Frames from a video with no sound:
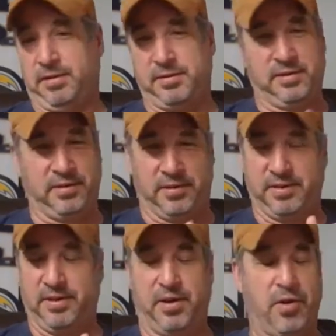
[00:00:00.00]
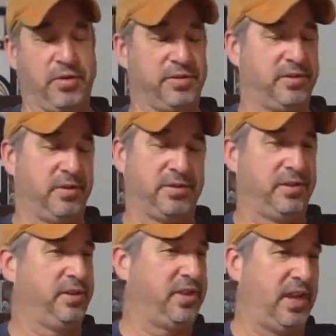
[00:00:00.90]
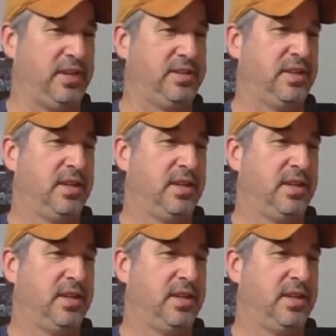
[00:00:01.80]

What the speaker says: 'Cause, and all those cliches,